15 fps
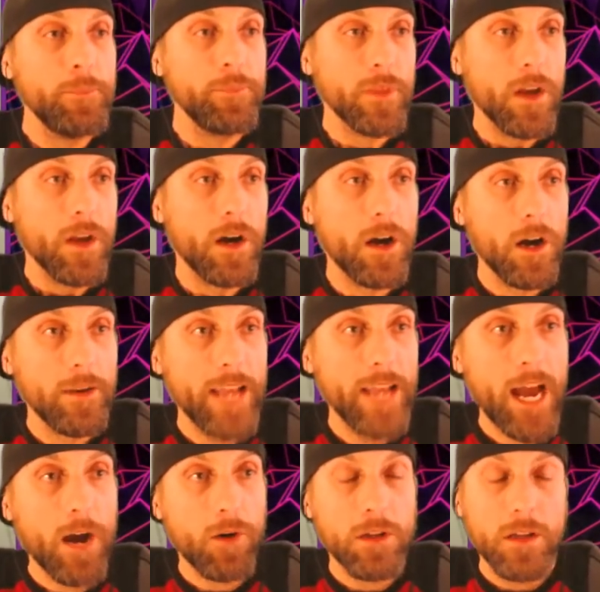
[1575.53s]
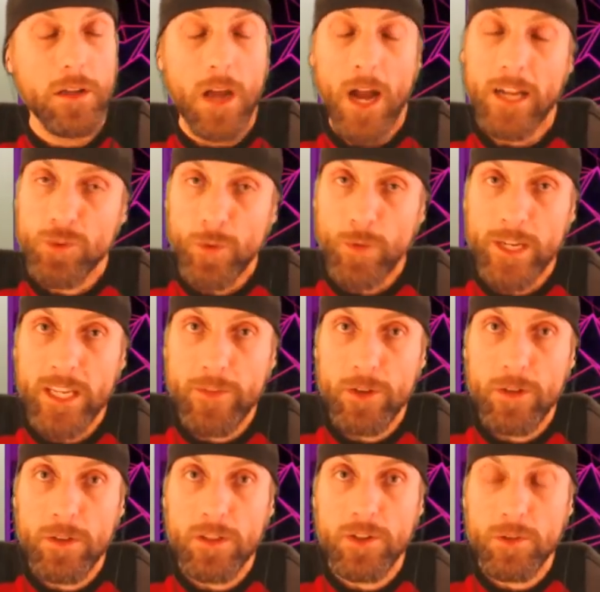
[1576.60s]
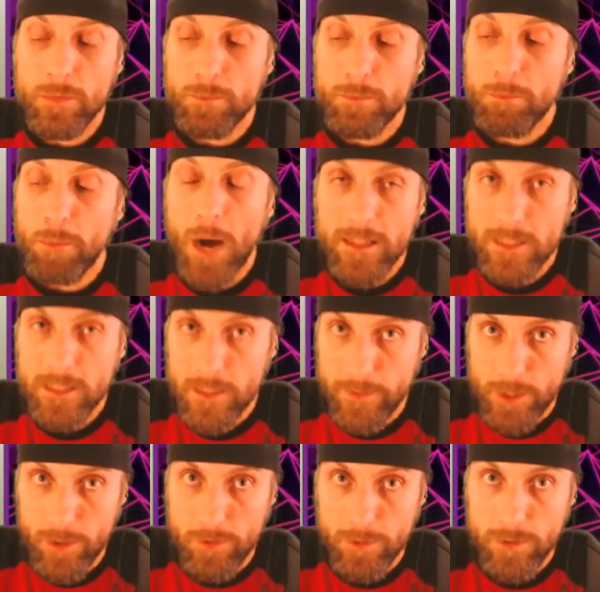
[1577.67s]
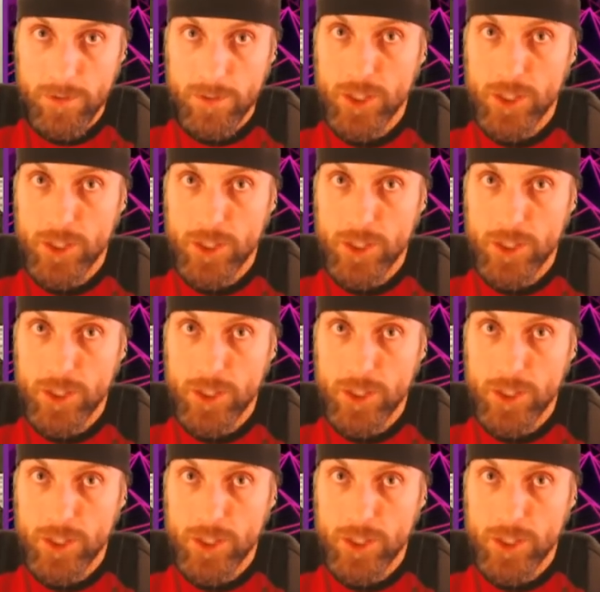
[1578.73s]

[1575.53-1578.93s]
Uh, now, I just want to give you a little positive news.